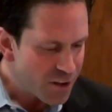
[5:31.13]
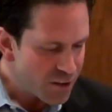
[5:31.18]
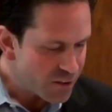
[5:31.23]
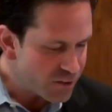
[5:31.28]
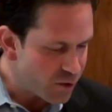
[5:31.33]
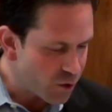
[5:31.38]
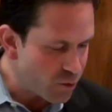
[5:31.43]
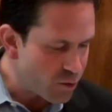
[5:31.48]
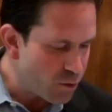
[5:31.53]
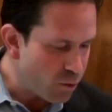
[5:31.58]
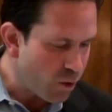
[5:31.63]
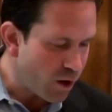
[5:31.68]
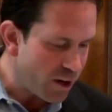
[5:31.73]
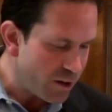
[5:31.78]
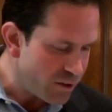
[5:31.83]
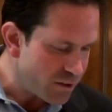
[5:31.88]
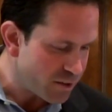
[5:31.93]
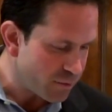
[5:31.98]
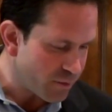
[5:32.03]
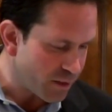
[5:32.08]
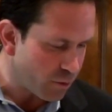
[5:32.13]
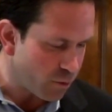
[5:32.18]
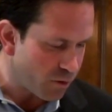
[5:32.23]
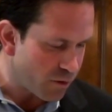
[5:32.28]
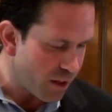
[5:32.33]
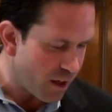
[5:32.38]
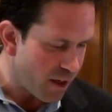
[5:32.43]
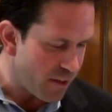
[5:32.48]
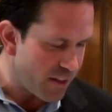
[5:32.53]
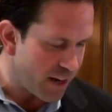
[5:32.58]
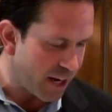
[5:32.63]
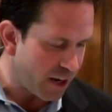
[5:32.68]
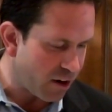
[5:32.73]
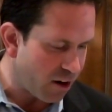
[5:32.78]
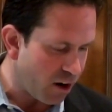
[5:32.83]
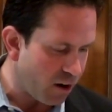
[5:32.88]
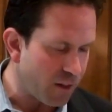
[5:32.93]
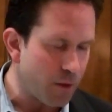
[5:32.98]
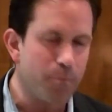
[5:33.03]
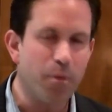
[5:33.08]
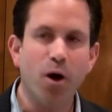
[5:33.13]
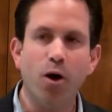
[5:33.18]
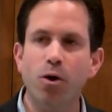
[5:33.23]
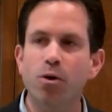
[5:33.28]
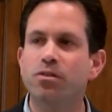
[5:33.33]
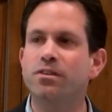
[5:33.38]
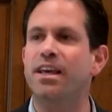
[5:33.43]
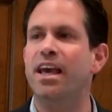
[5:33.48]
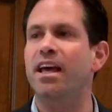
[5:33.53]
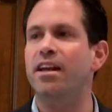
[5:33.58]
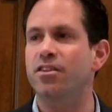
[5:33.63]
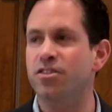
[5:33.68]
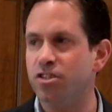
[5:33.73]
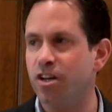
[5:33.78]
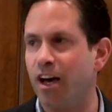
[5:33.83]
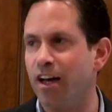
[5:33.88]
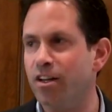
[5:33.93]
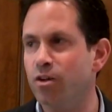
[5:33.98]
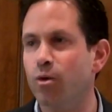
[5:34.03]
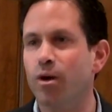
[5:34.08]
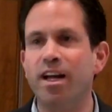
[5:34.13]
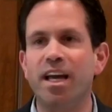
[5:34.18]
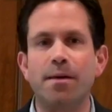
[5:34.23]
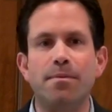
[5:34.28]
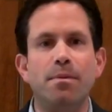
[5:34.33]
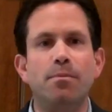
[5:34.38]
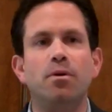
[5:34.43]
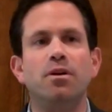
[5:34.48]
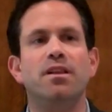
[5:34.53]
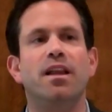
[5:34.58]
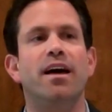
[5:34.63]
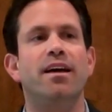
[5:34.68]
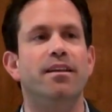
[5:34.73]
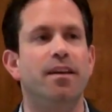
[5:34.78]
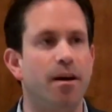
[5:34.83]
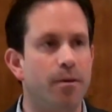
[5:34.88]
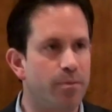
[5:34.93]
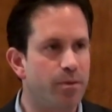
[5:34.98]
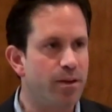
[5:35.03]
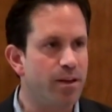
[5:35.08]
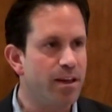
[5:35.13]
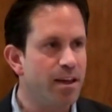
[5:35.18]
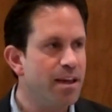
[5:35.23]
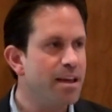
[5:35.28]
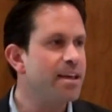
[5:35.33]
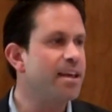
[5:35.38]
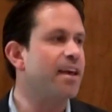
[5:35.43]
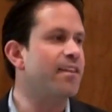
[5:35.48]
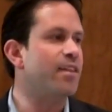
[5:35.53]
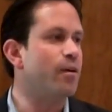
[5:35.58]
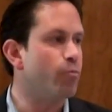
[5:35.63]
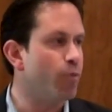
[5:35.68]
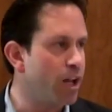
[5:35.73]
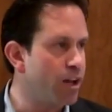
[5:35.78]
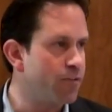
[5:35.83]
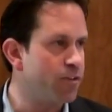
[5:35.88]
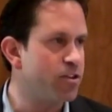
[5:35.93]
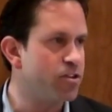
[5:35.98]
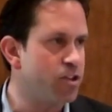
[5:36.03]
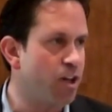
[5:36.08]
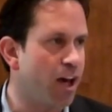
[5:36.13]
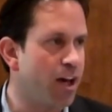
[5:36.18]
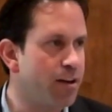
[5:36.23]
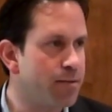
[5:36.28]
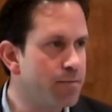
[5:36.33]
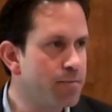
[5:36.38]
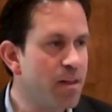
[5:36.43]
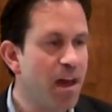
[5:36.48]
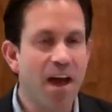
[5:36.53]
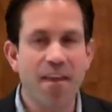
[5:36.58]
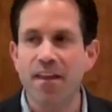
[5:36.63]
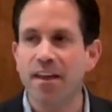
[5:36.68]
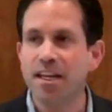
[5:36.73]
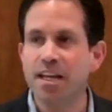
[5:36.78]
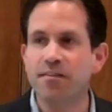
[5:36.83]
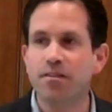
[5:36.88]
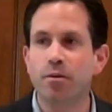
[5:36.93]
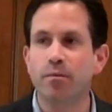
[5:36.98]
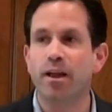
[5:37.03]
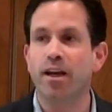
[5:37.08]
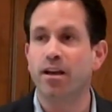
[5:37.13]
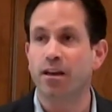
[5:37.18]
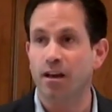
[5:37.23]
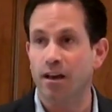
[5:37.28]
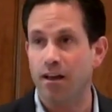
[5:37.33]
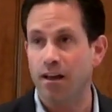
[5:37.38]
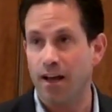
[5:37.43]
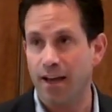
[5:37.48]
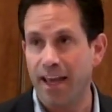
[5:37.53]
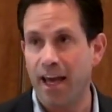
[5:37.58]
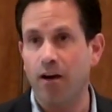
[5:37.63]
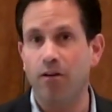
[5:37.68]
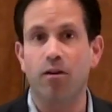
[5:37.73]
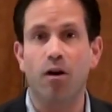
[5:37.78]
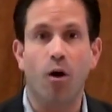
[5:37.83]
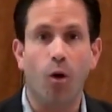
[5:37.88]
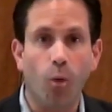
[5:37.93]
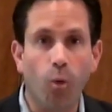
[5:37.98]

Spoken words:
So you want to do something that I call a posed candid shot. You want to get people lined up, get them ready for the shot, and then give them like a count.